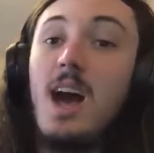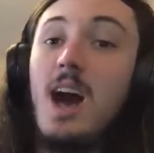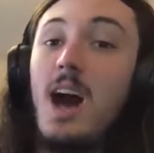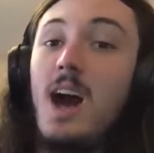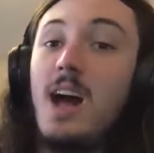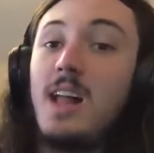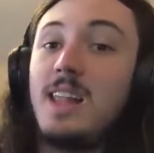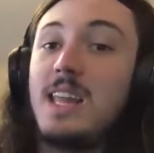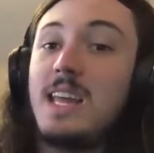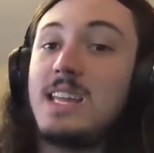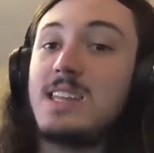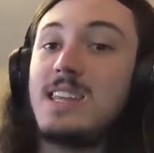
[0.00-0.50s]

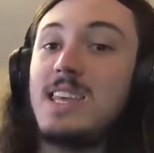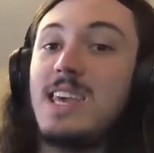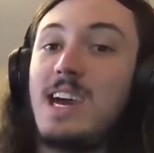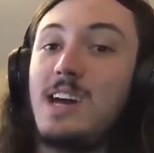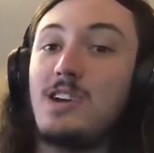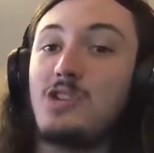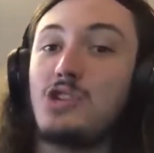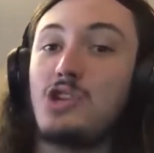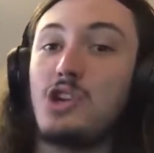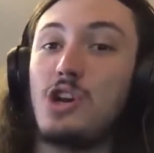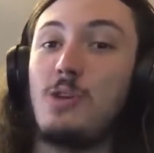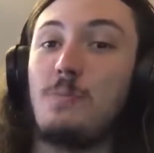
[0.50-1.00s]
I'll let the
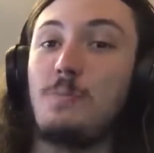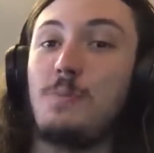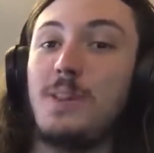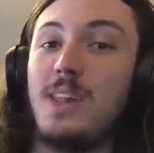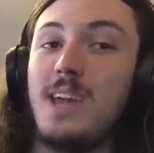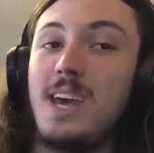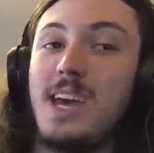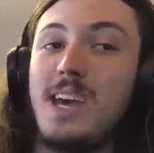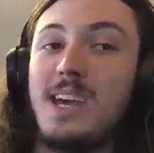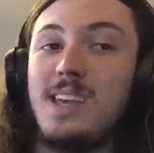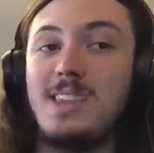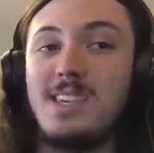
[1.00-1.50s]
outro
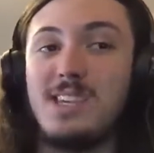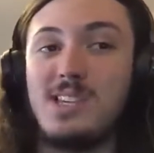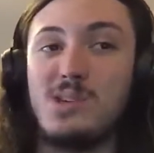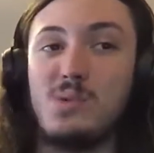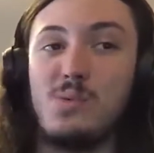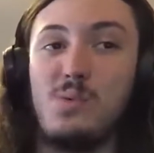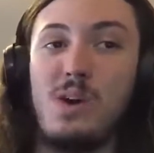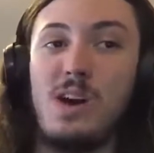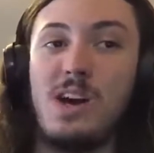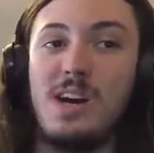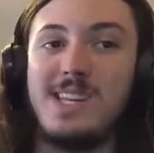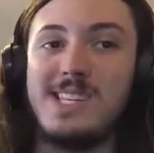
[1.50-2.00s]
play this
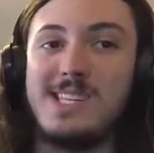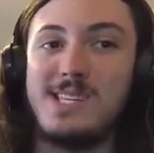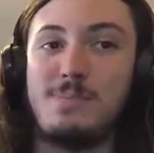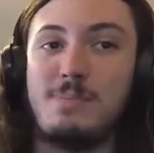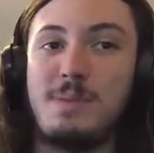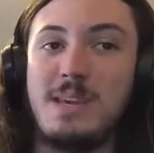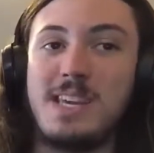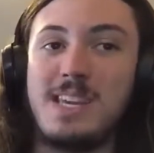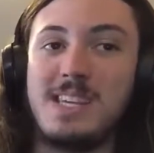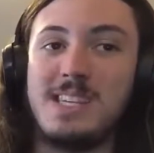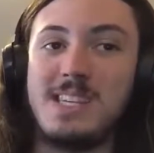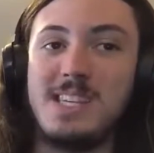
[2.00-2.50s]
once,
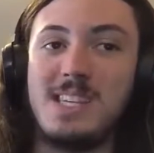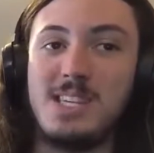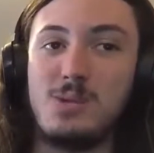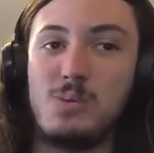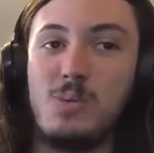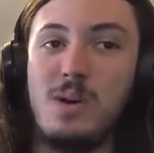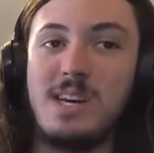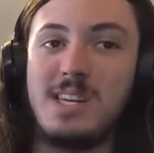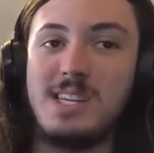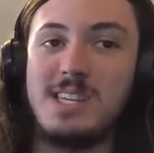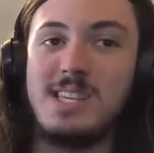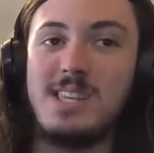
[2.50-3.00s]
because this
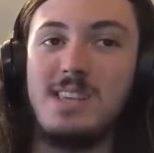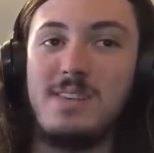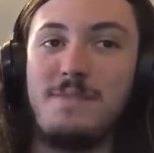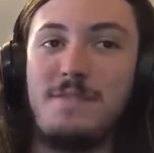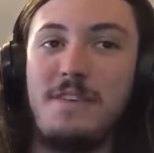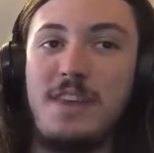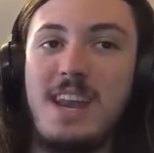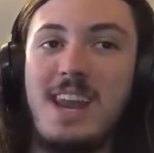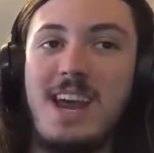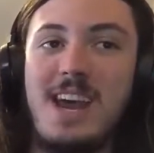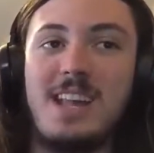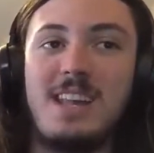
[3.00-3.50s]
was the
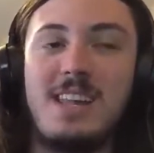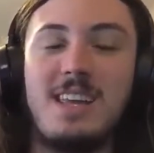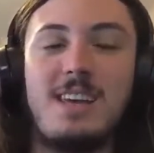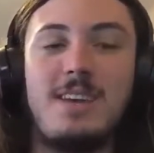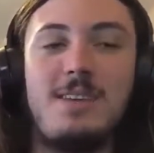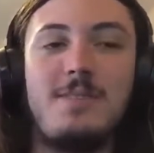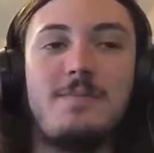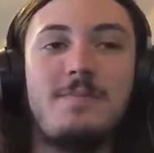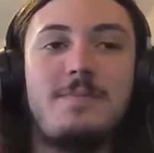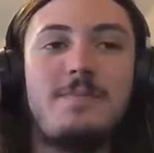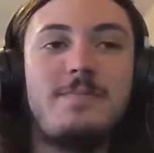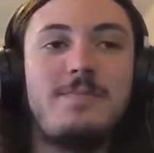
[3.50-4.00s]

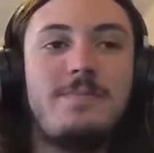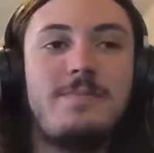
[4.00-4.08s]
finale.